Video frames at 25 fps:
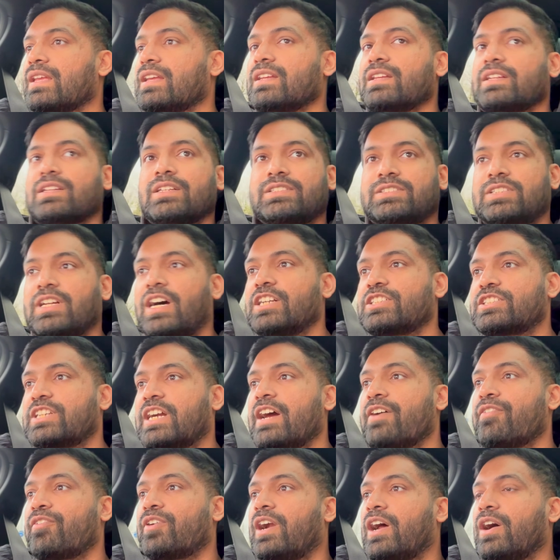start
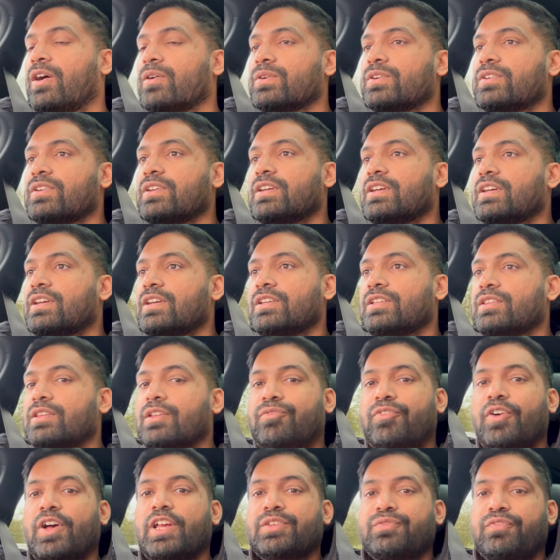driving around, the
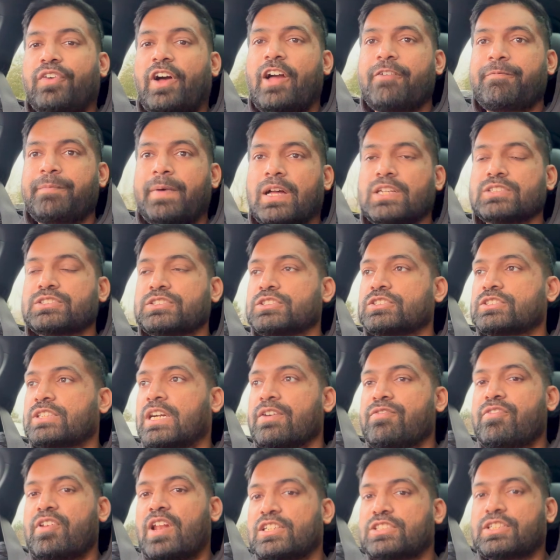first 5 miles you
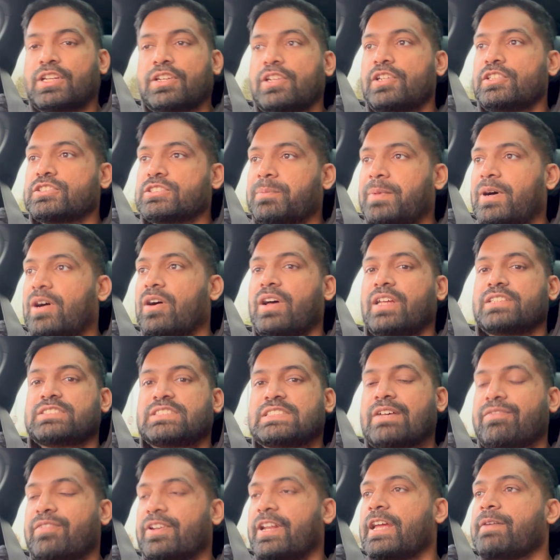drive, you'll actually lose about
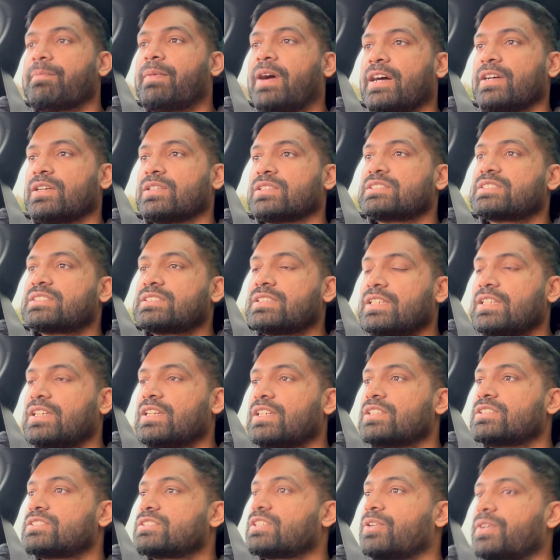7-8 miles.
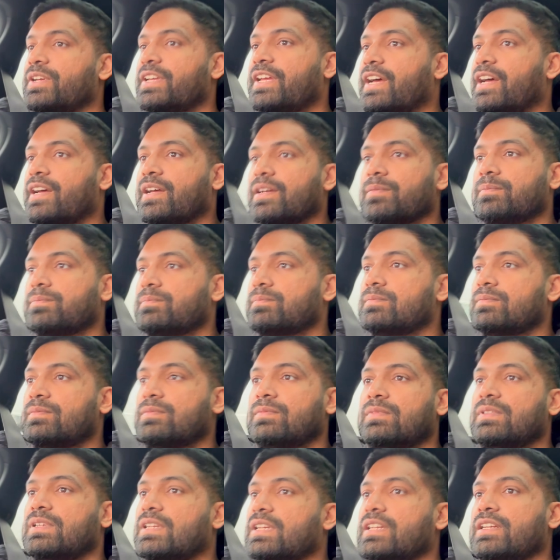So yeah,
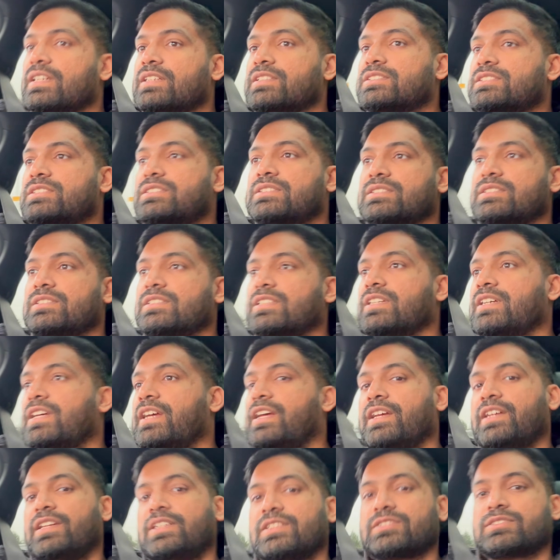it
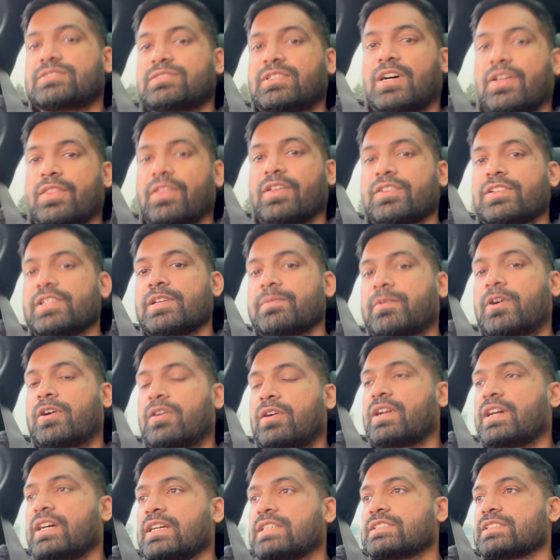is rather
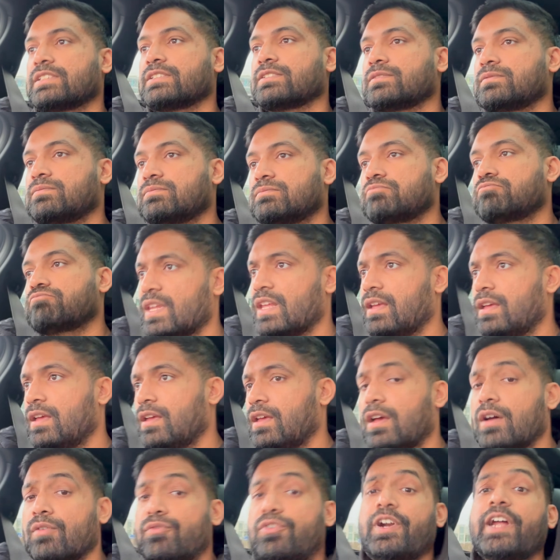
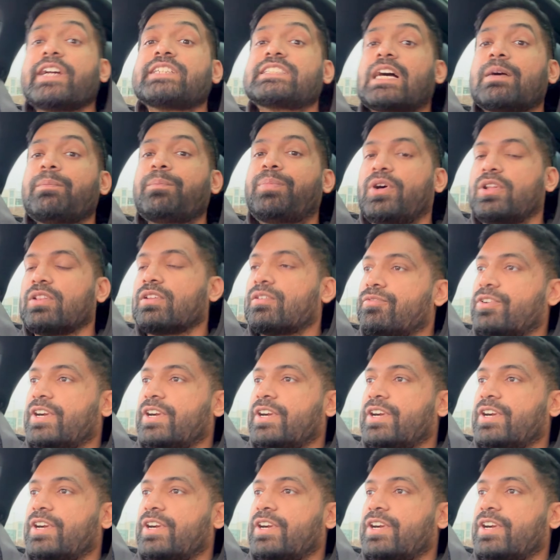demoralizing. For example,